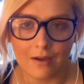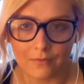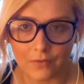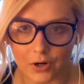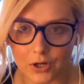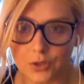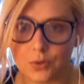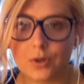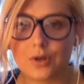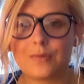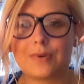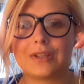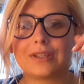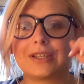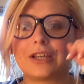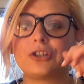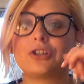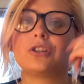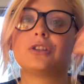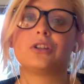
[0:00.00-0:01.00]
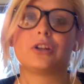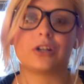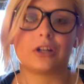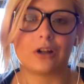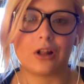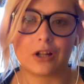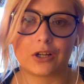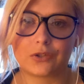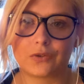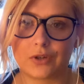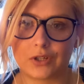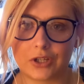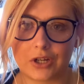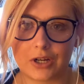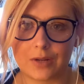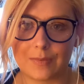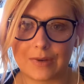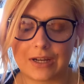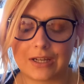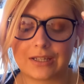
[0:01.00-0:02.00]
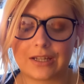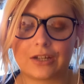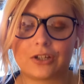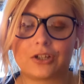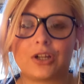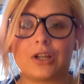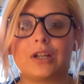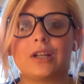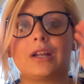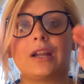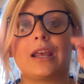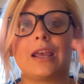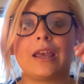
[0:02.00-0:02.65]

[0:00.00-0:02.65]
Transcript: for a 20-minute session, $30 for a 30-minute session.